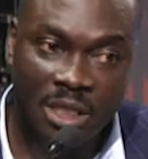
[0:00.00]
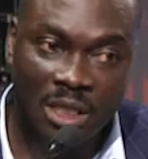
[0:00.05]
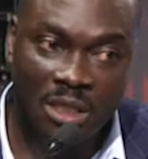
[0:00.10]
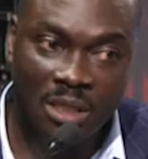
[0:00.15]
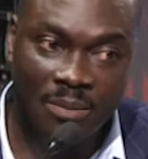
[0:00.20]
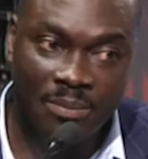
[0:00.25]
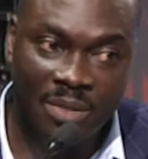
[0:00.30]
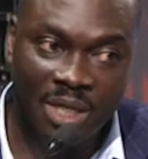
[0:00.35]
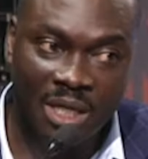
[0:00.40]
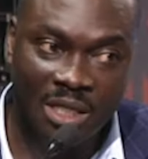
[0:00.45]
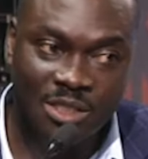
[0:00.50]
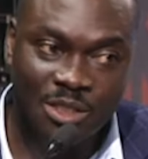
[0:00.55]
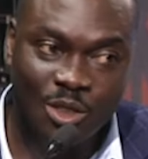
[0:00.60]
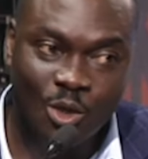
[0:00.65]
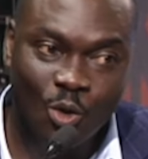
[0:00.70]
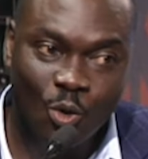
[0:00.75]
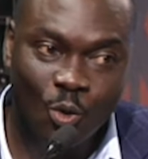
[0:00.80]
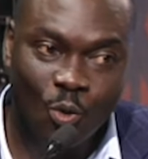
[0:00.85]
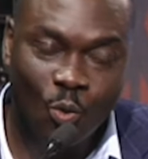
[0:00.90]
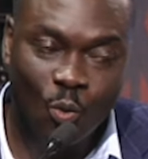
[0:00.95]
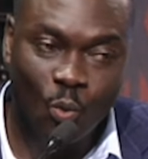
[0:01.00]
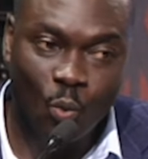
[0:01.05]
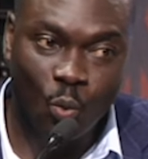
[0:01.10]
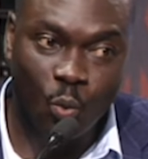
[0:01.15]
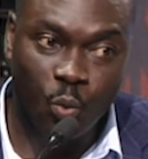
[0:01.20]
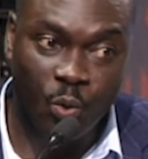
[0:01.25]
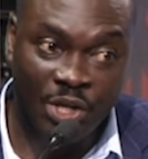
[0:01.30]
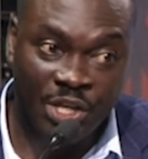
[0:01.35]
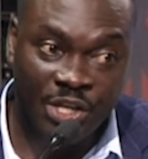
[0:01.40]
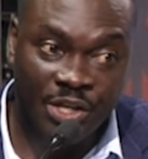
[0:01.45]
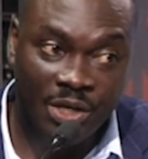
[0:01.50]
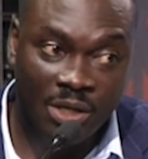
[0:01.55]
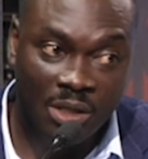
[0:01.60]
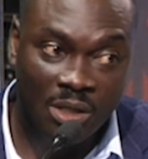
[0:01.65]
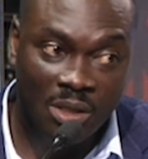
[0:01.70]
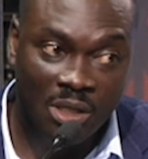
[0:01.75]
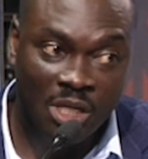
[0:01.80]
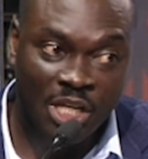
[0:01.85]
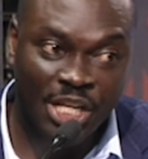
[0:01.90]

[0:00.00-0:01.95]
them that we